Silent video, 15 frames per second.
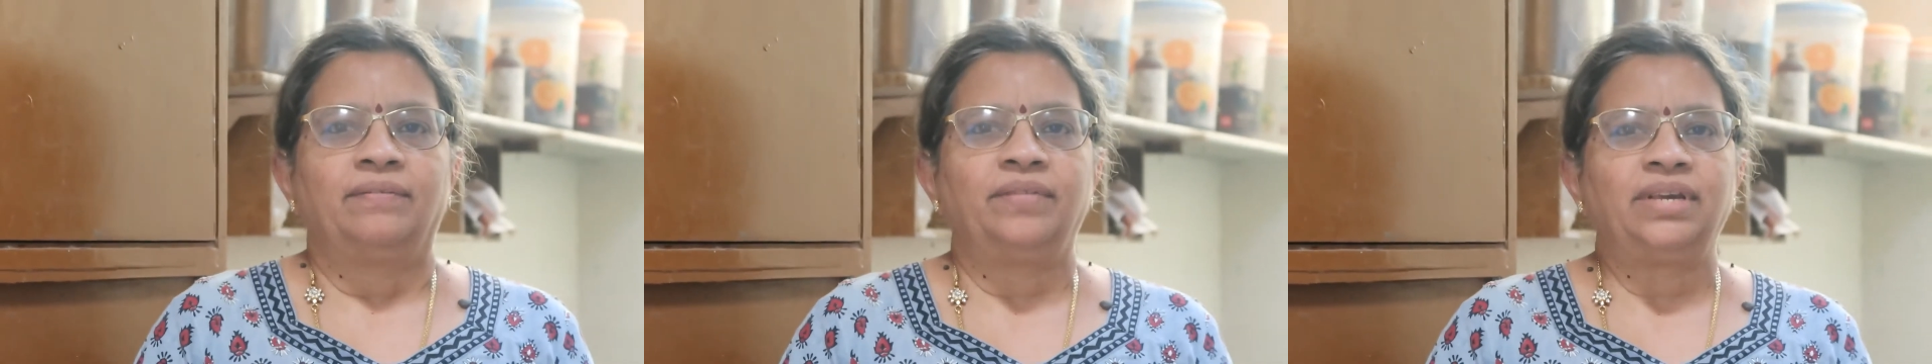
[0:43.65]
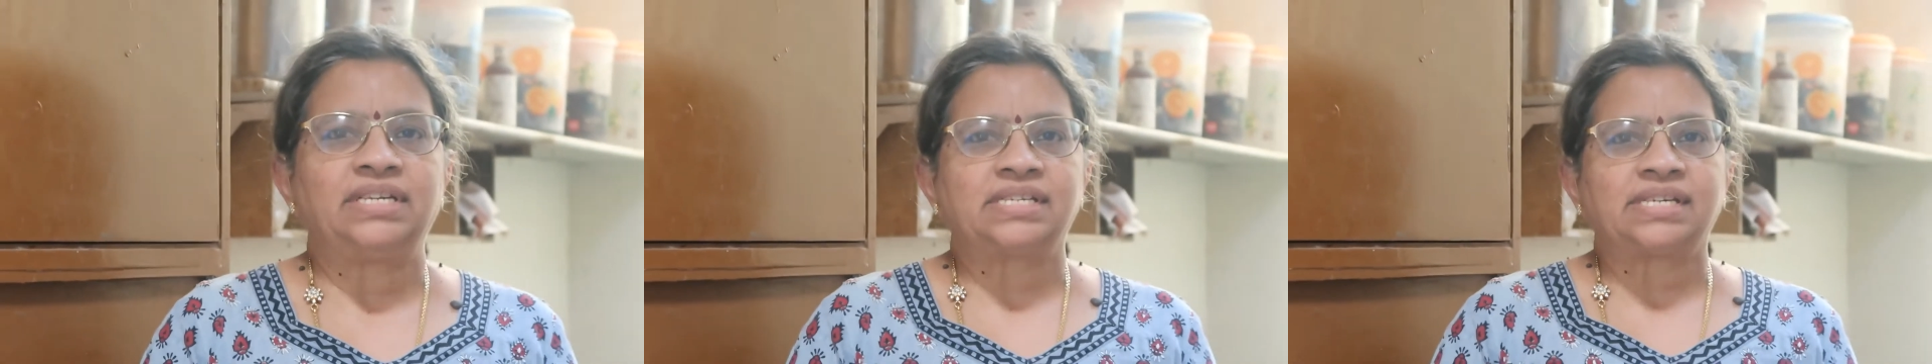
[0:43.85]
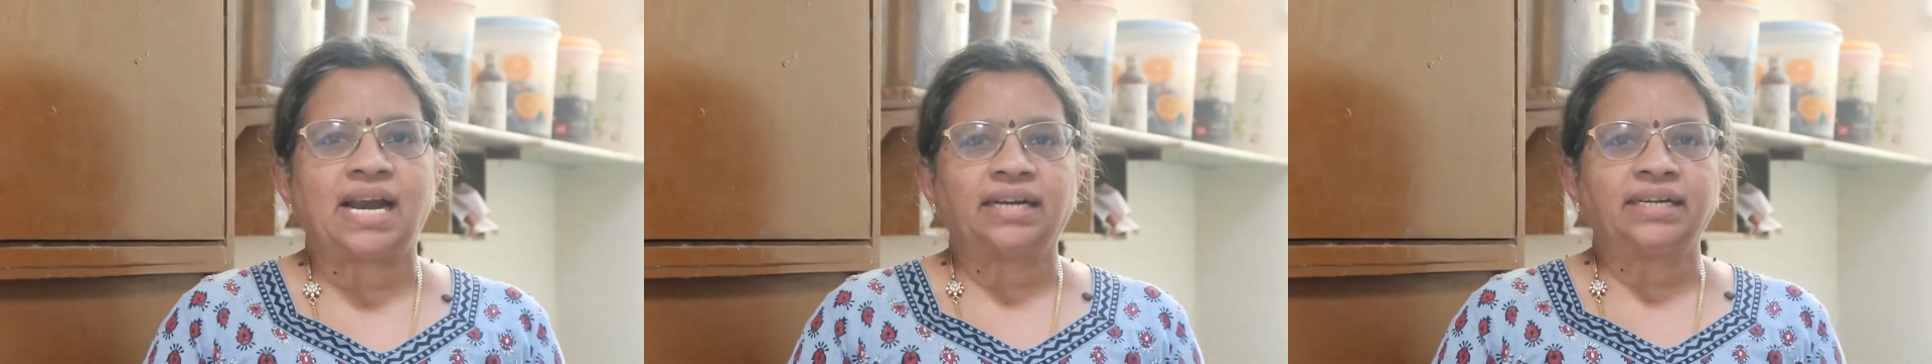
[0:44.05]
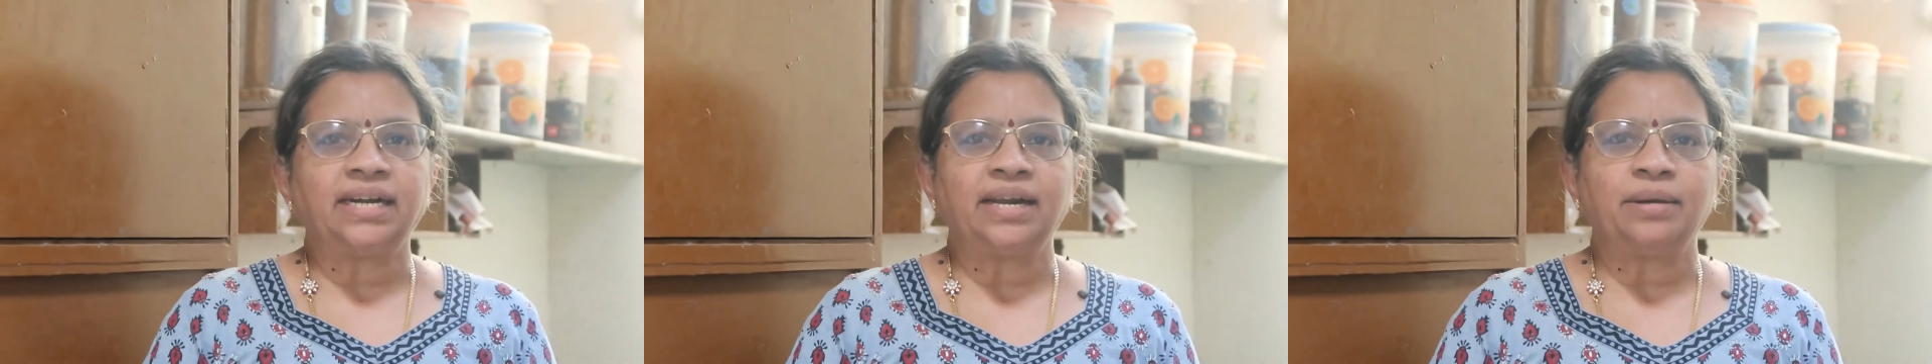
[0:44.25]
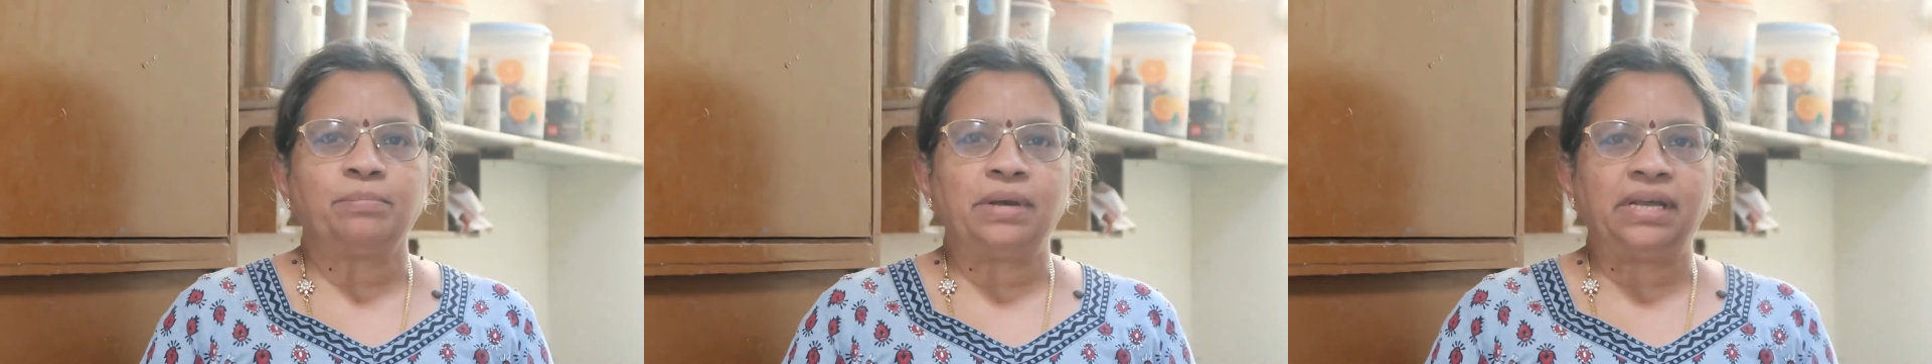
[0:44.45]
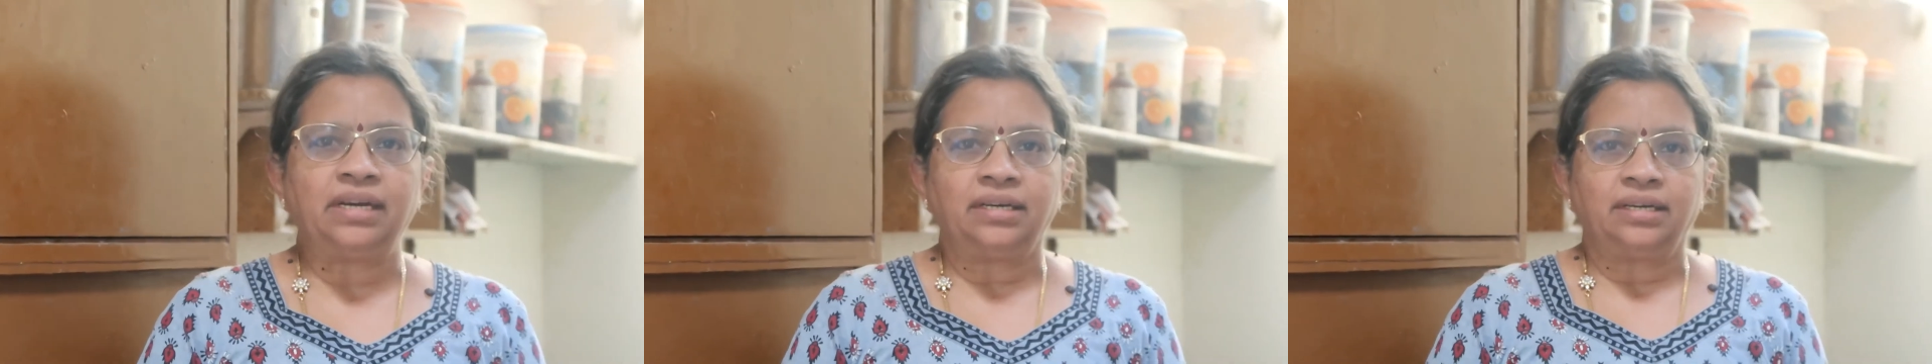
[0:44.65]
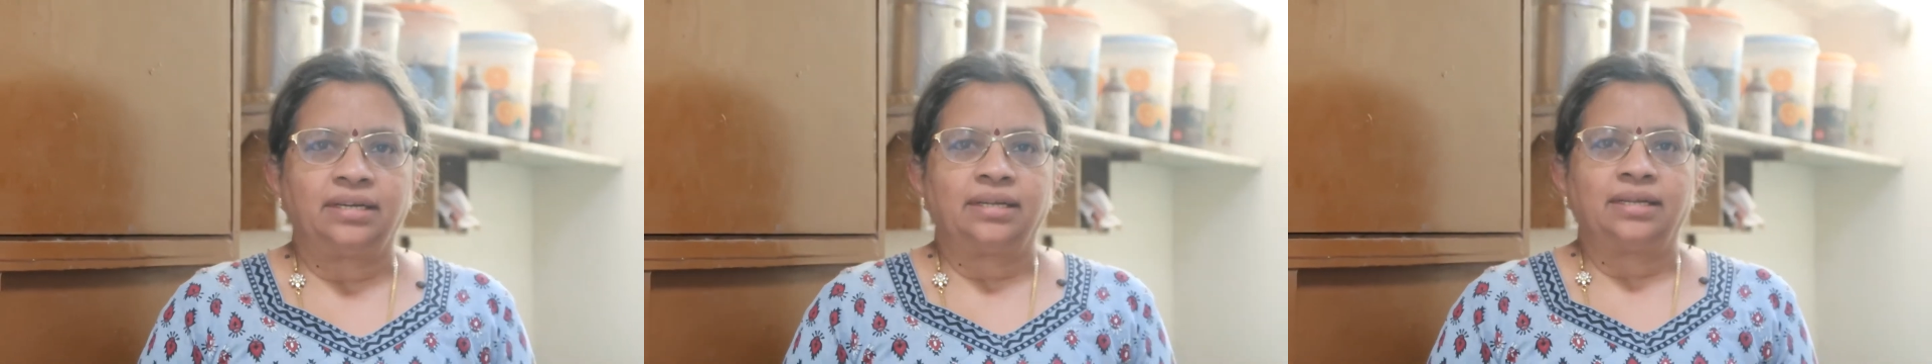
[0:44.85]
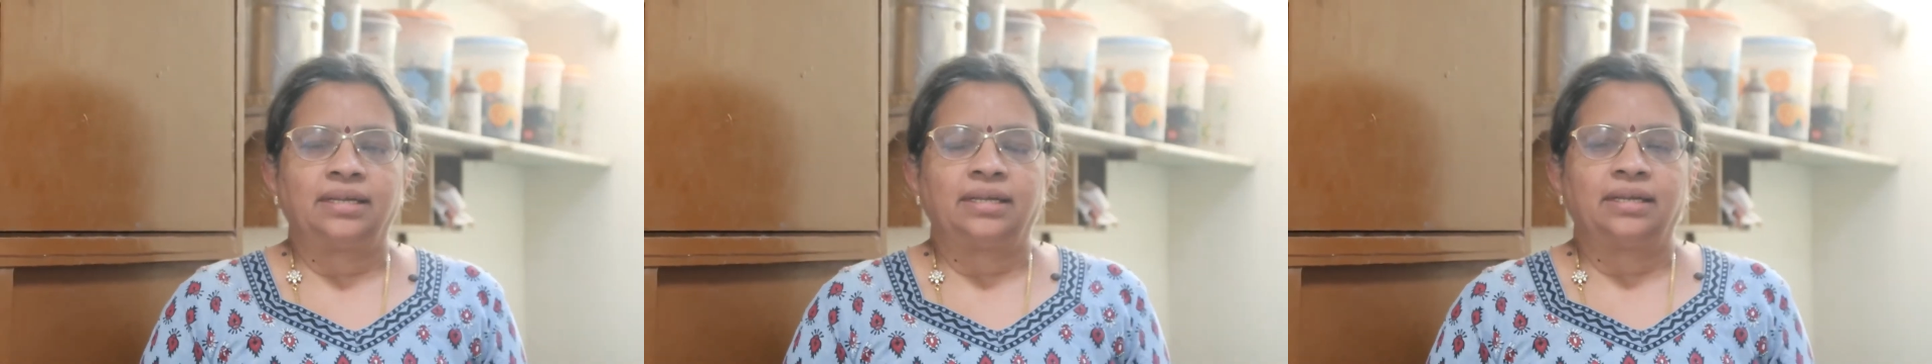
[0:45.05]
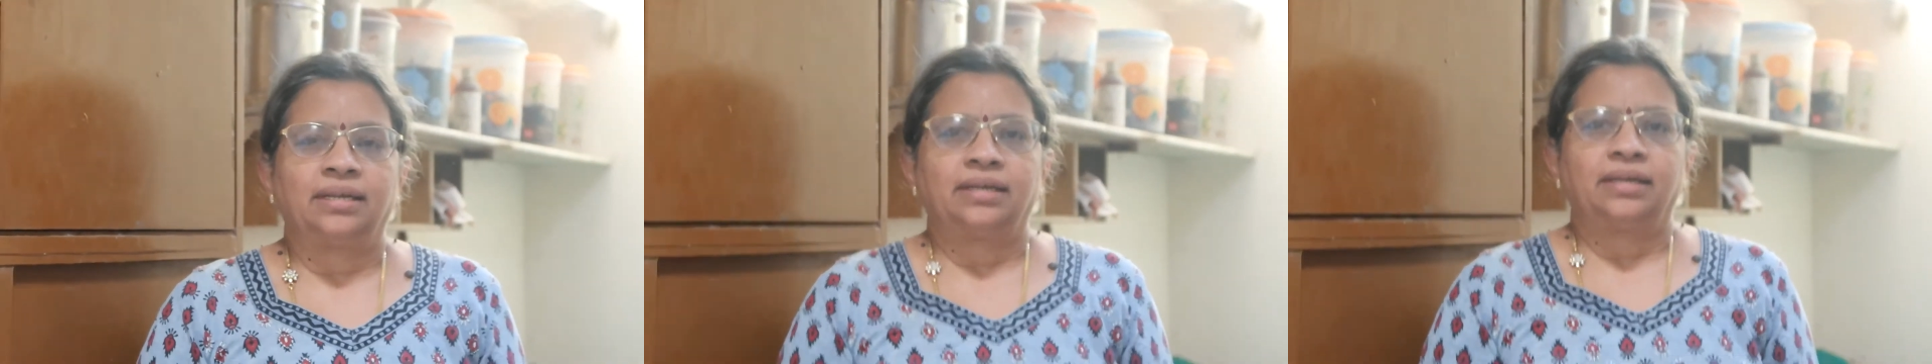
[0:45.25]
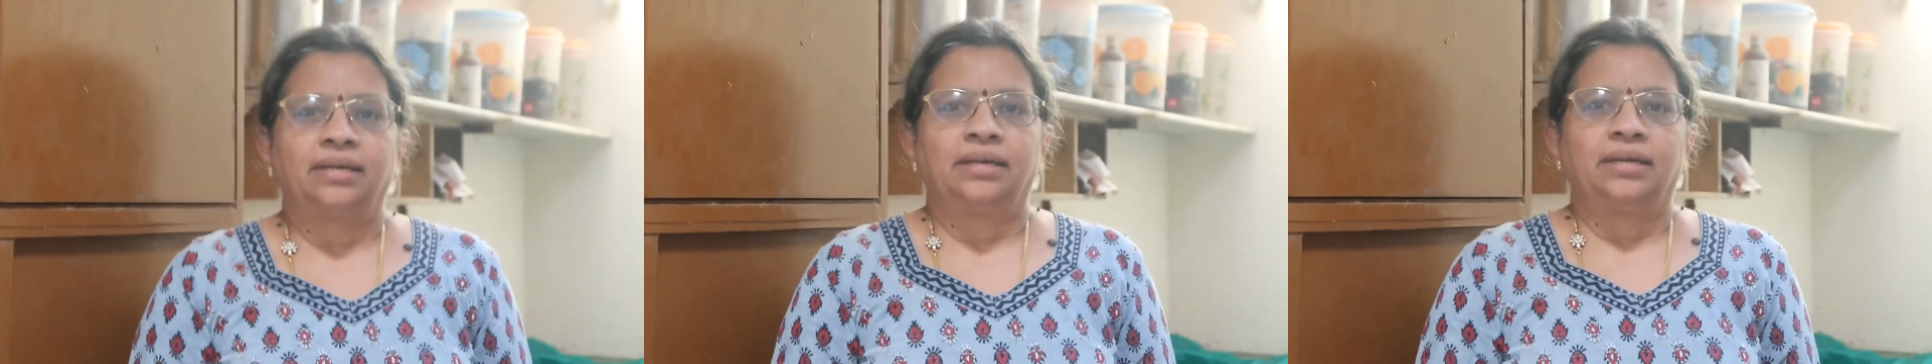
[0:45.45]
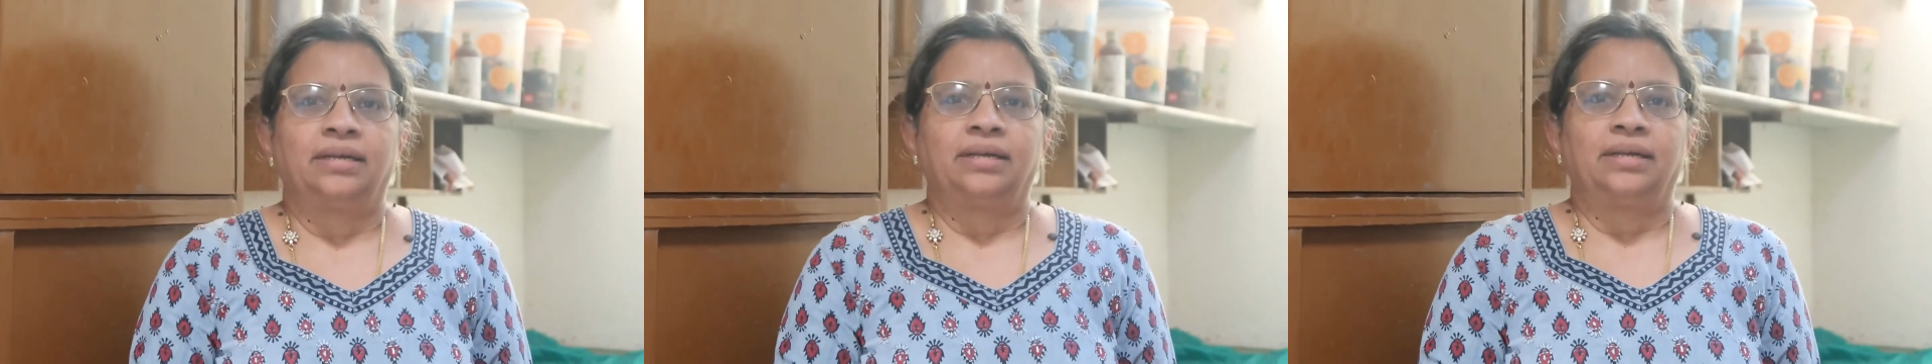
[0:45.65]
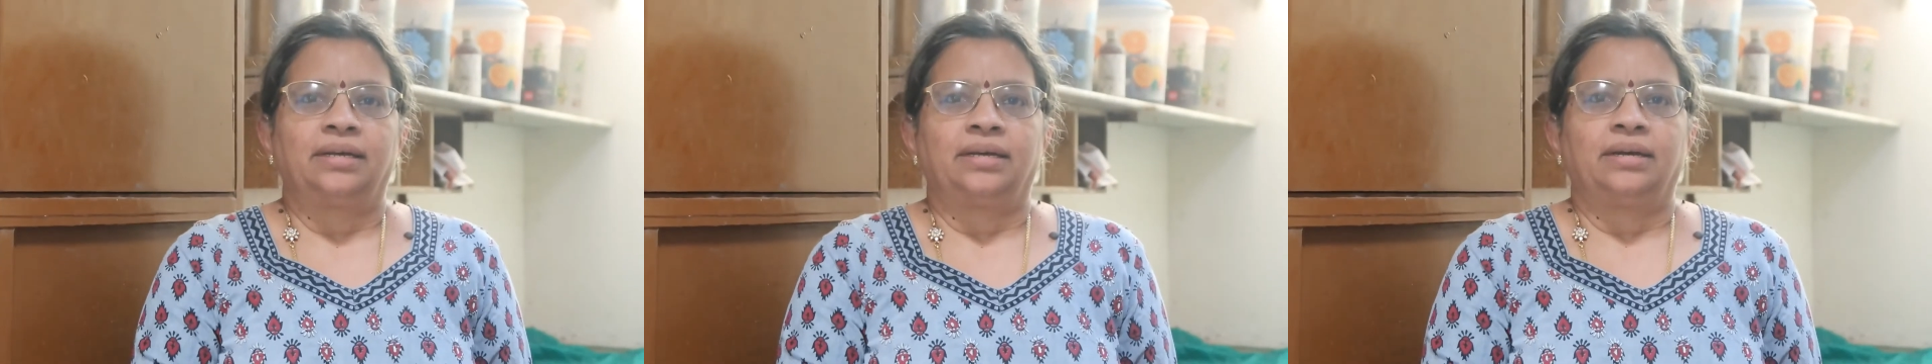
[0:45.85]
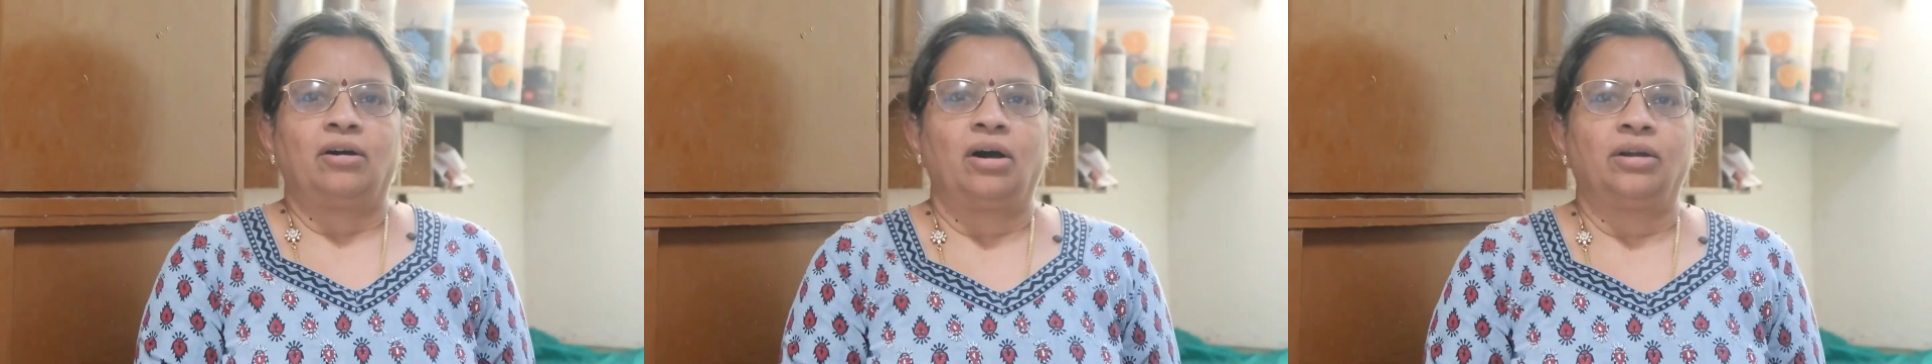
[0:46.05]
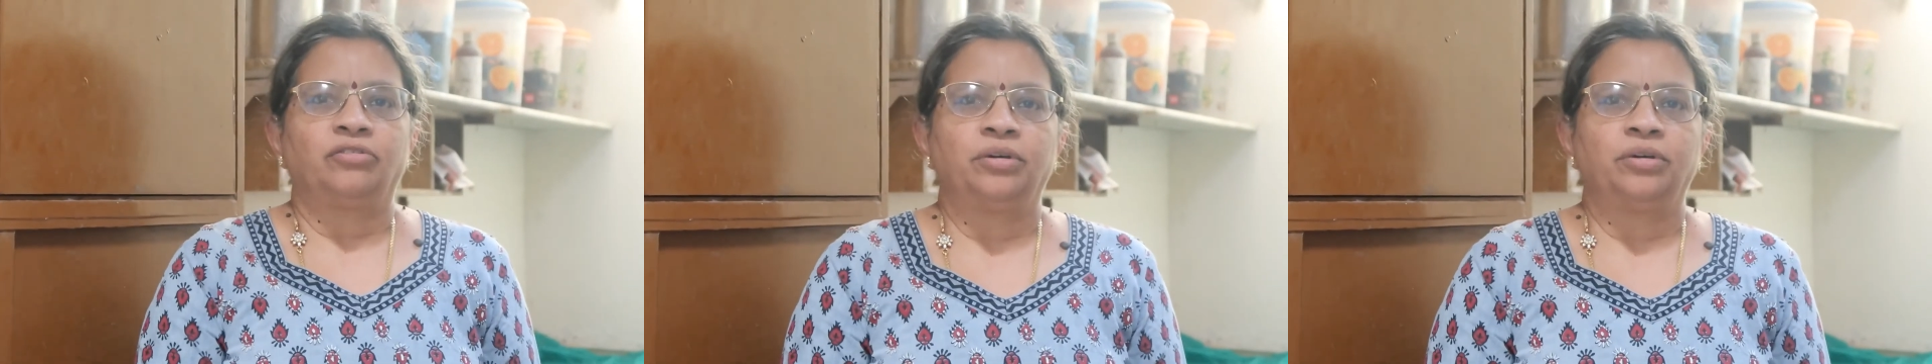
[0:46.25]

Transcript: We started a bin on